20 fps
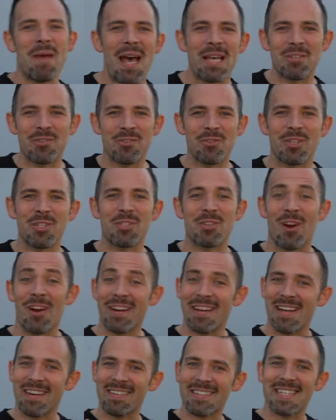Masterson's Car
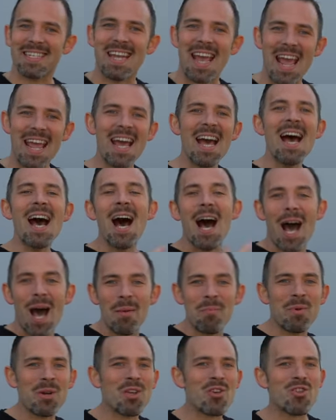Care, and today
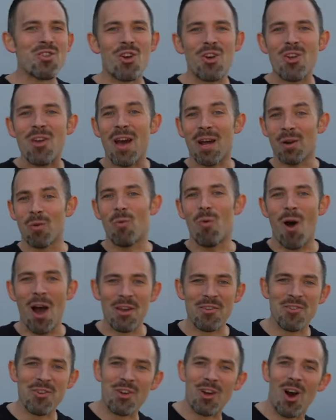I'm going to show you how to
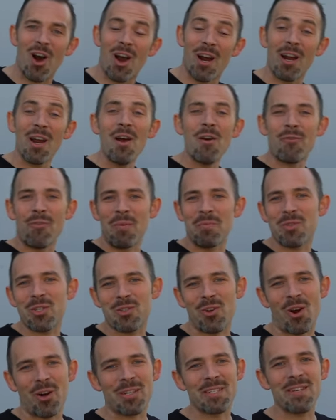wash a car from
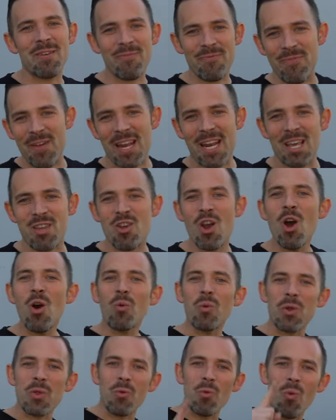start to finish
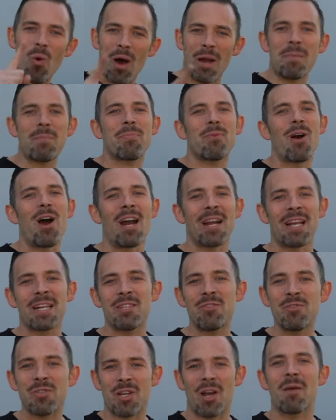with one
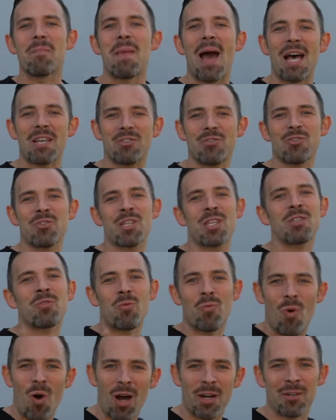product using our Masterson's
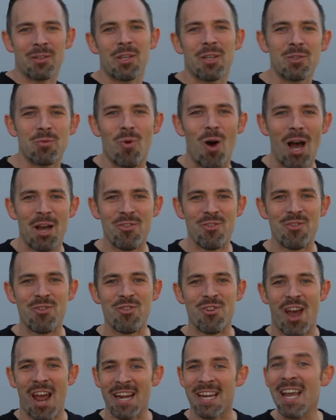Waterless Wash and
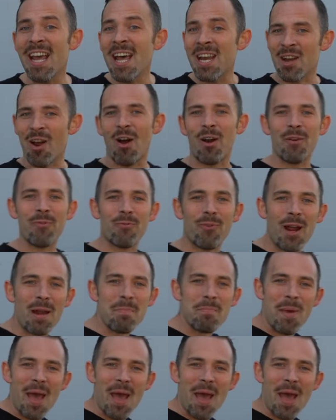Shine. Now, our friend